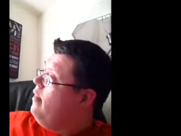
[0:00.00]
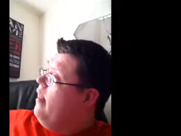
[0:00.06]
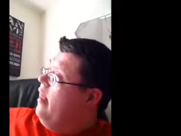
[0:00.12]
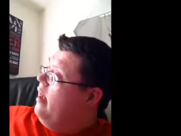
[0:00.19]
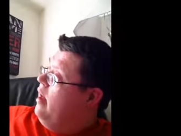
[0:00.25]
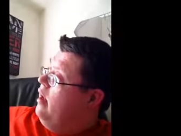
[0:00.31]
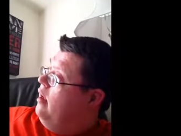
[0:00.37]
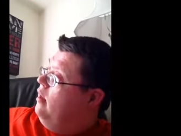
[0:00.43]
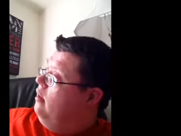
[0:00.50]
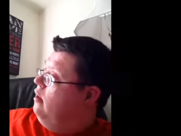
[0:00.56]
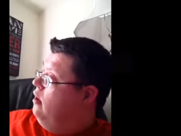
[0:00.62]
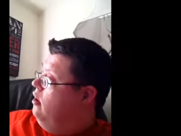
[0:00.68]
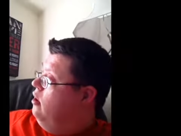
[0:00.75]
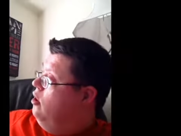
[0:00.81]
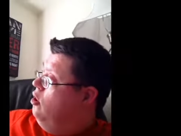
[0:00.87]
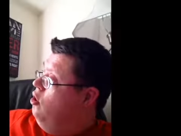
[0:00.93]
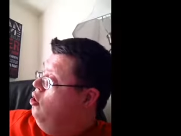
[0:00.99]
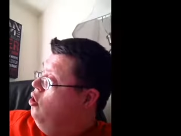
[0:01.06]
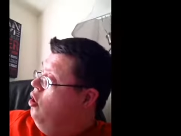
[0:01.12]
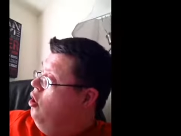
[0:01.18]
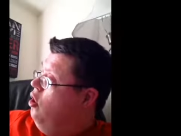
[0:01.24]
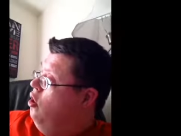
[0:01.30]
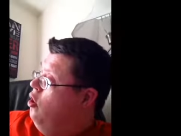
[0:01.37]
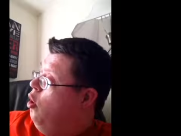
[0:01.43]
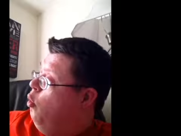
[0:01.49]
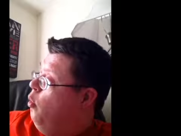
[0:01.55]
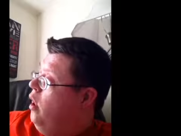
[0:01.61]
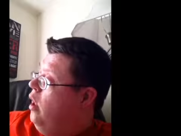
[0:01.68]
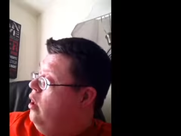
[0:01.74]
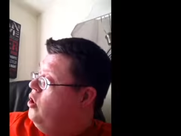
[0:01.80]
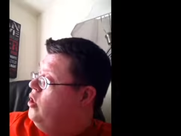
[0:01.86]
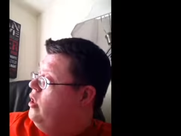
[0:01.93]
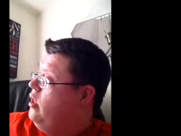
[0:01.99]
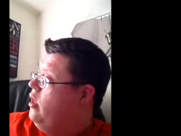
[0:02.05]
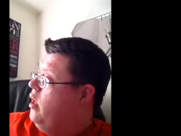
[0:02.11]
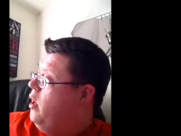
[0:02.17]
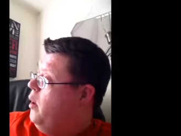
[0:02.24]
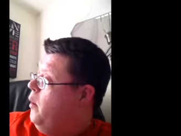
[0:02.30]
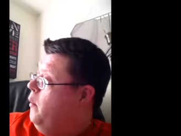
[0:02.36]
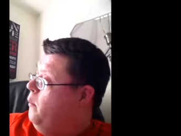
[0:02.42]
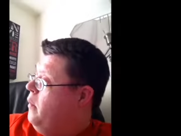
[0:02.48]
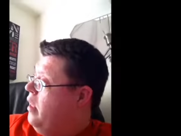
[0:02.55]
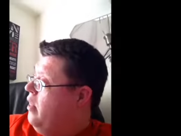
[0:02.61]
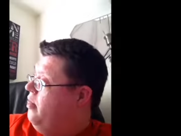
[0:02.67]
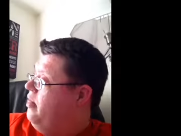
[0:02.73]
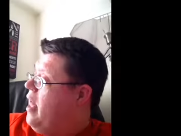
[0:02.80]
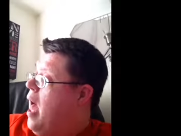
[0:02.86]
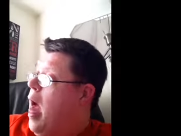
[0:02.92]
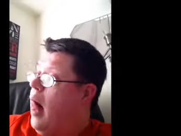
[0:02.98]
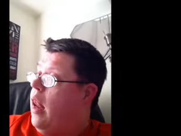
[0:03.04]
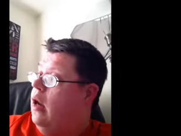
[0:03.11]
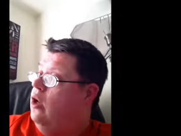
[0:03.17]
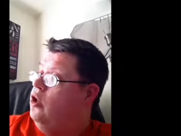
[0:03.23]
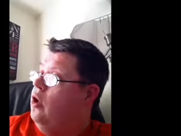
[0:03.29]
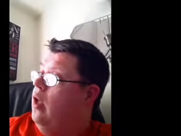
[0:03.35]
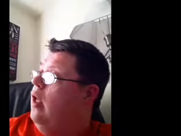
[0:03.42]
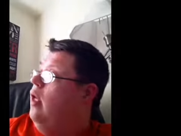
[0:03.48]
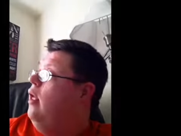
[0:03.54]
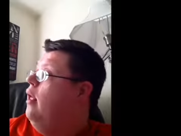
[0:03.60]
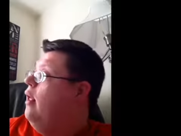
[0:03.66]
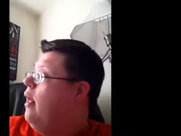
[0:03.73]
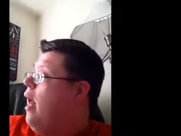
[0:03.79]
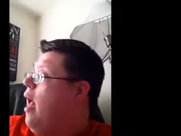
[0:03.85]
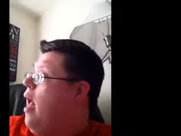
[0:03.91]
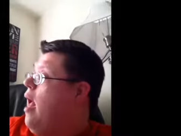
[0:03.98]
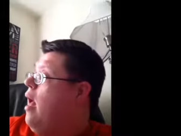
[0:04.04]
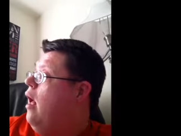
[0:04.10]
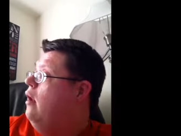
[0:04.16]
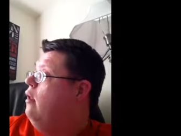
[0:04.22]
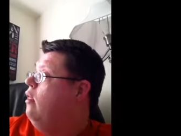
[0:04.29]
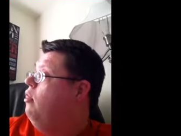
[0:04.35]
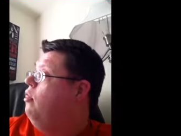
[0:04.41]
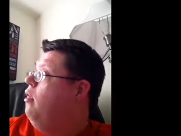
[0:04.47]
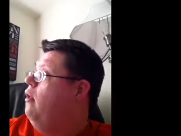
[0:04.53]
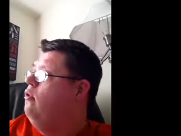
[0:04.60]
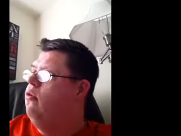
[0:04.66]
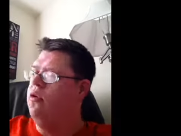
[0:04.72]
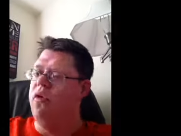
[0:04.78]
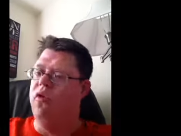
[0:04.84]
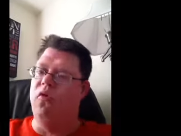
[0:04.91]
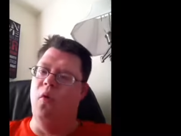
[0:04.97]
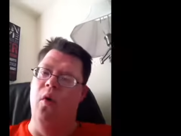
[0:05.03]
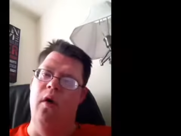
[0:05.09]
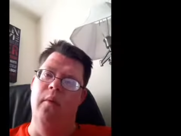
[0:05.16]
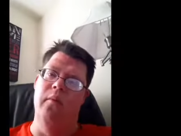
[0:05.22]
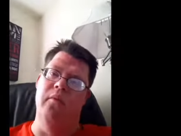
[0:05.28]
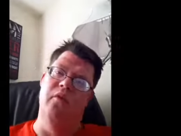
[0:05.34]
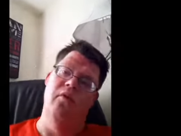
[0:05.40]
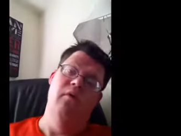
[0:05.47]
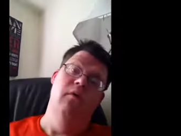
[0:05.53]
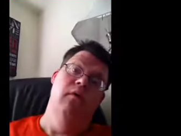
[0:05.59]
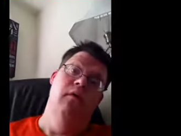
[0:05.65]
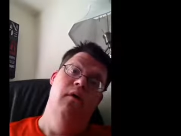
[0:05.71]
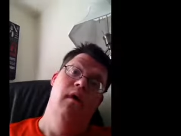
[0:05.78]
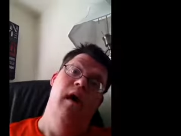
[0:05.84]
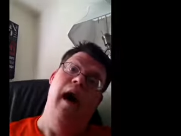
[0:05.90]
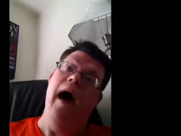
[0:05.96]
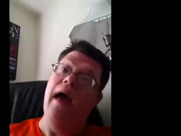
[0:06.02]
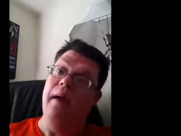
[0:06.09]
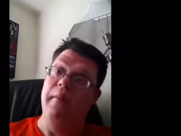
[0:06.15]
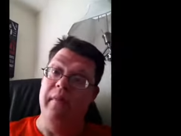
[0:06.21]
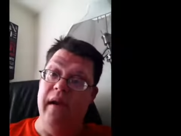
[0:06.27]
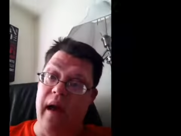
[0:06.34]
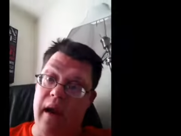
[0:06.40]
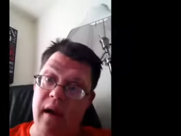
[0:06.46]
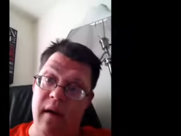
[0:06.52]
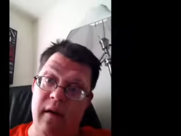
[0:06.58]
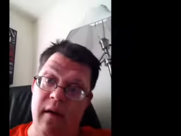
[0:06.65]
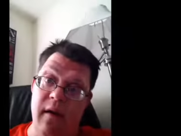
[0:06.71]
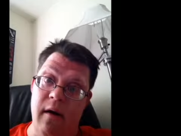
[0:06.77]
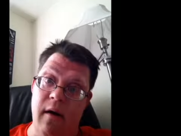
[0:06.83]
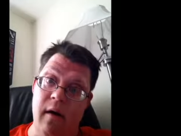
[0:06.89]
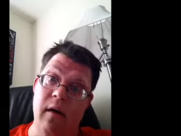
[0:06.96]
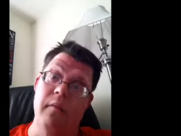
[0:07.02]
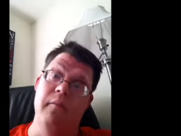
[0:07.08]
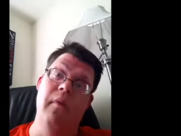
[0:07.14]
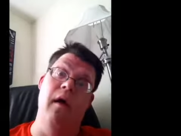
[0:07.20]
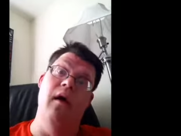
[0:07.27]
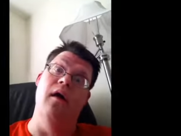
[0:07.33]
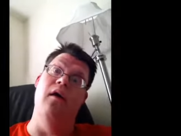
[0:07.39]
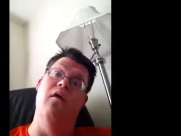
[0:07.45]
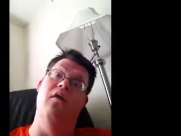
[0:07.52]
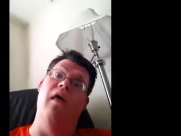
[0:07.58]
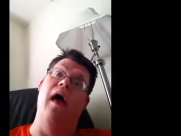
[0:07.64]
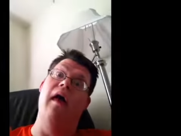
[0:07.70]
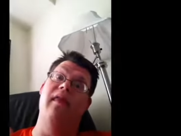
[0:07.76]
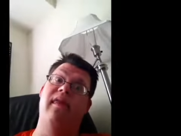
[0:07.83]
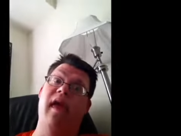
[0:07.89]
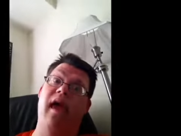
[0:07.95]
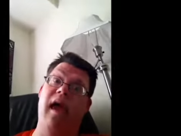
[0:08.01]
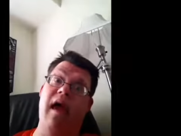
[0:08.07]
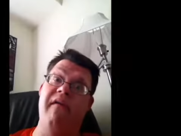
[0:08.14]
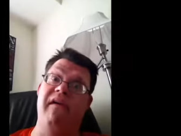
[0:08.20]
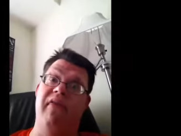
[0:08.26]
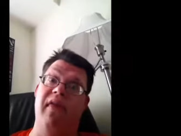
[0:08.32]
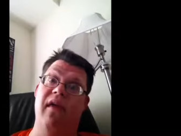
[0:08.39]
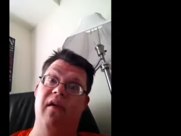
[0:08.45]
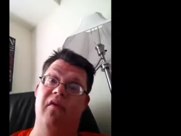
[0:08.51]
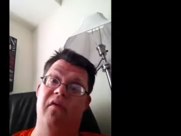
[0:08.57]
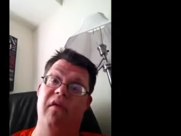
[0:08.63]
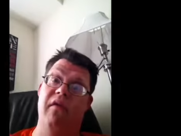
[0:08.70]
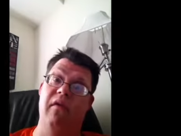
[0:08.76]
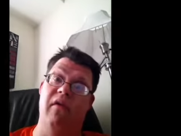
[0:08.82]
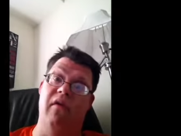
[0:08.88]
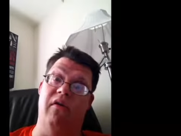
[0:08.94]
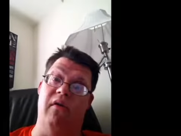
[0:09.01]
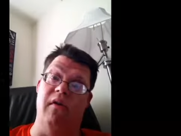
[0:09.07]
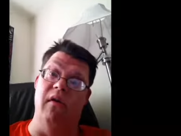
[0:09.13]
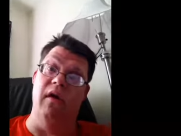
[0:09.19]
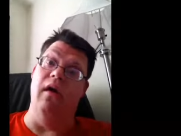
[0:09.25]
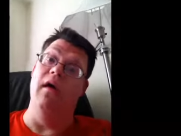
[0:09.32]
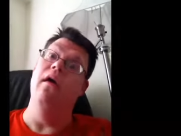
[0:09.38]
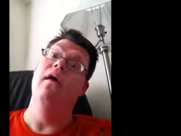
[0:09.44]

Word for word: and Norwegian mythology and thunderstorms. I am not a nerd because I take anything seriously.